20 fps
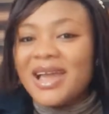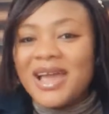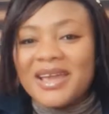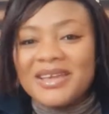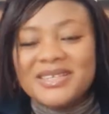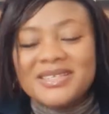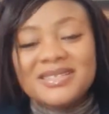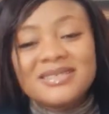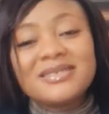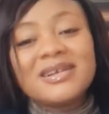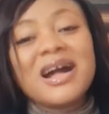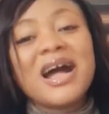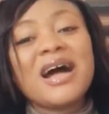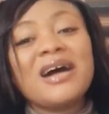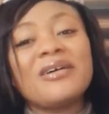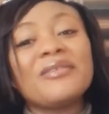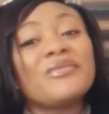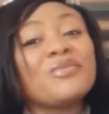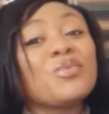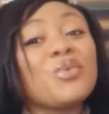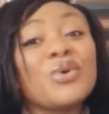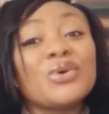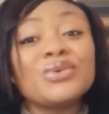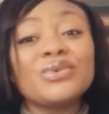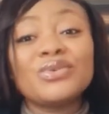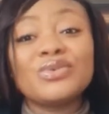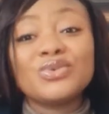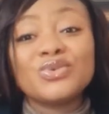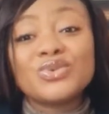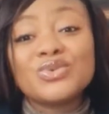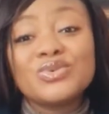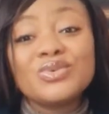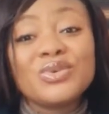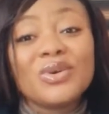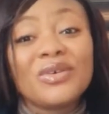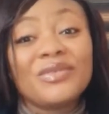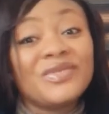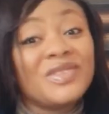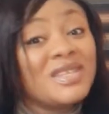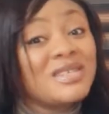I still have one or two
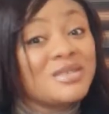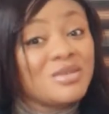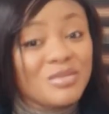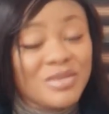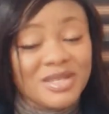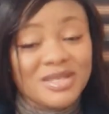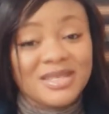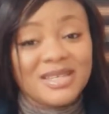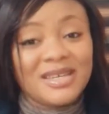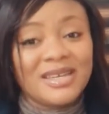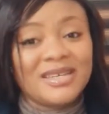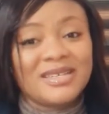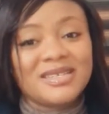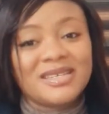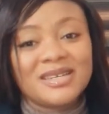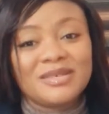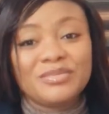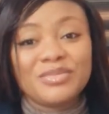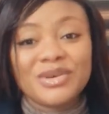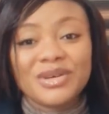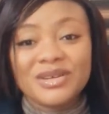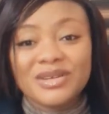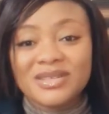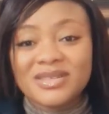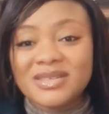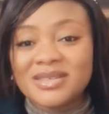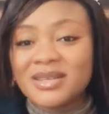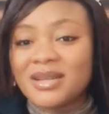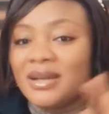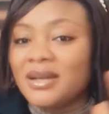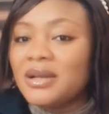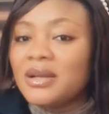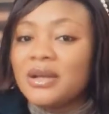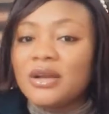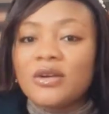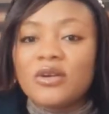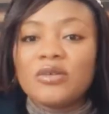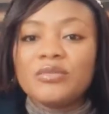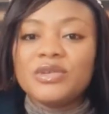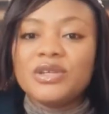of these domesticated birds
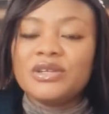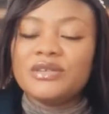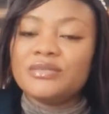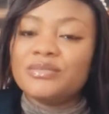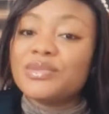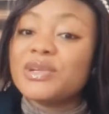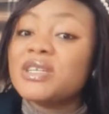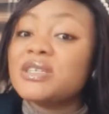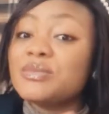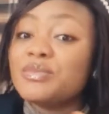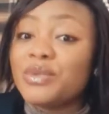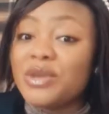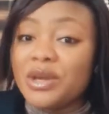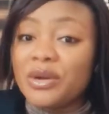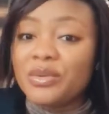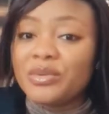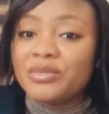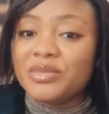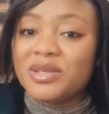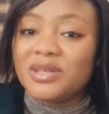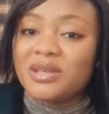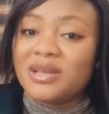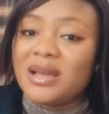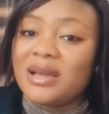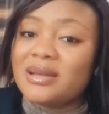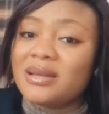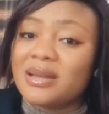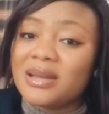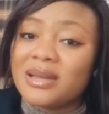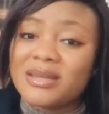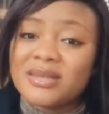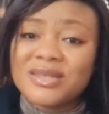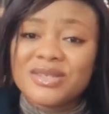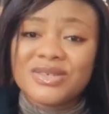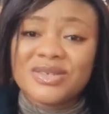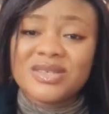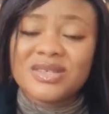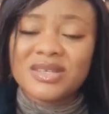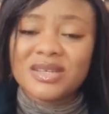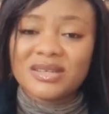coming in. Please bear with me and let's
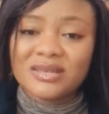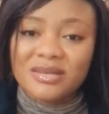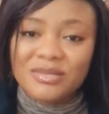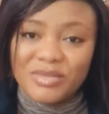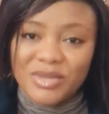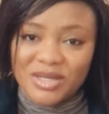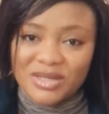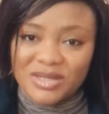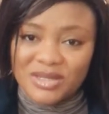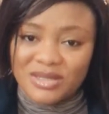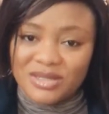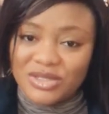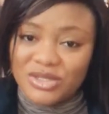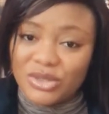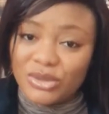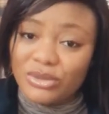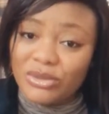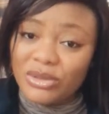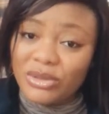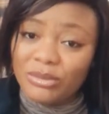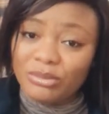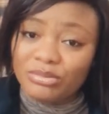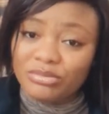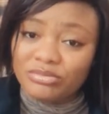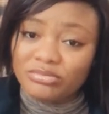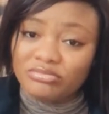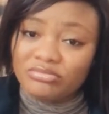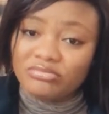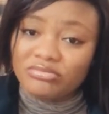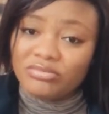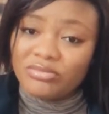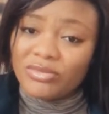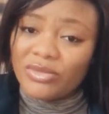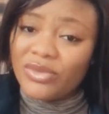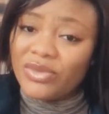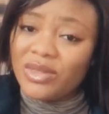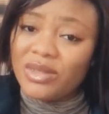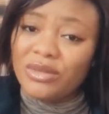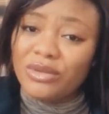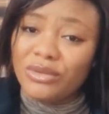just take the message, okay?
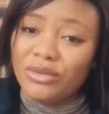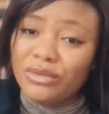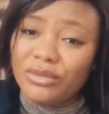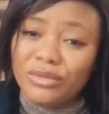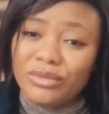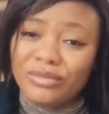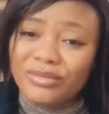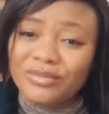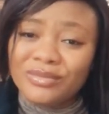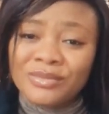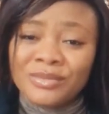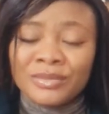Thank you.